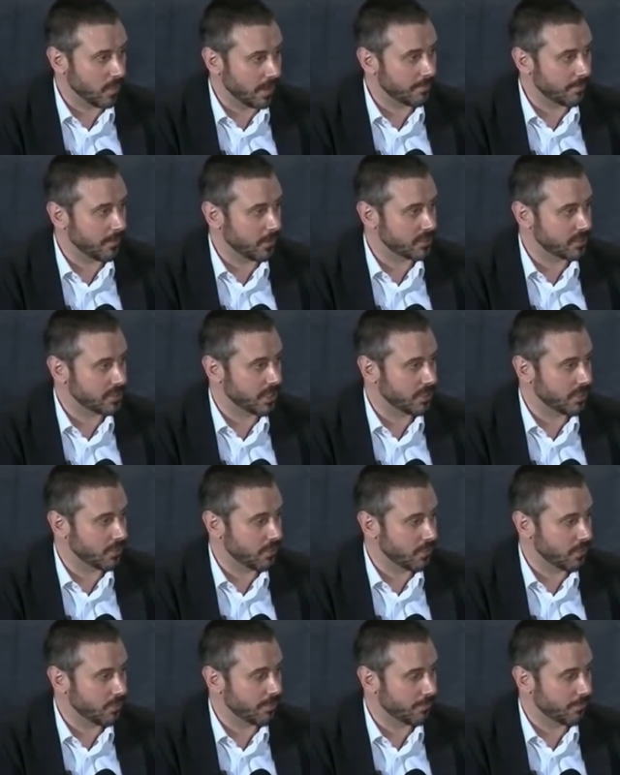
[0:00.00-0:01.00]
one person
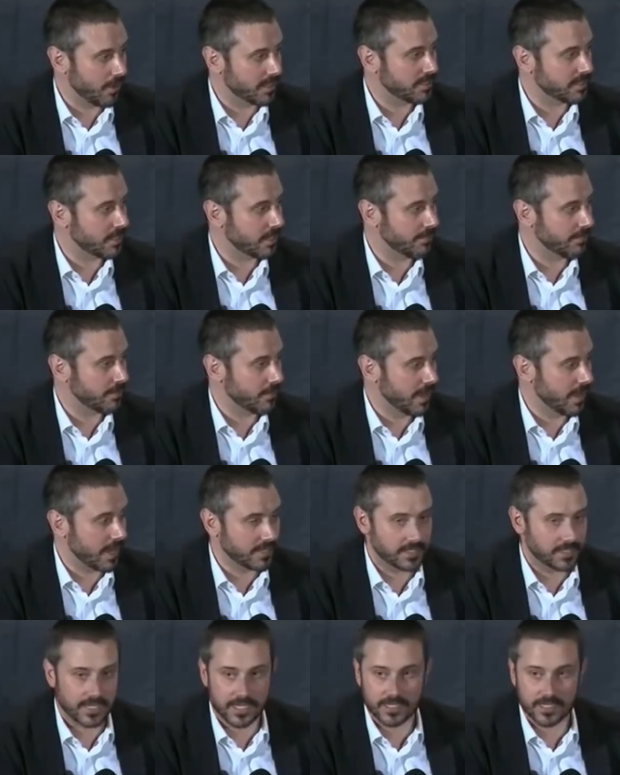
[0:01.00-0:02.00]
who the president of the
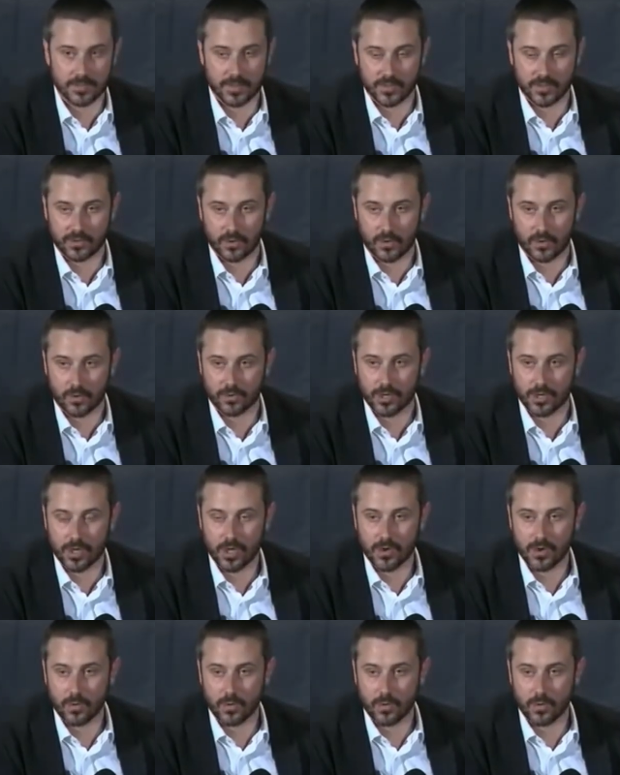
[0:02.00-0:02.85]
United States had been told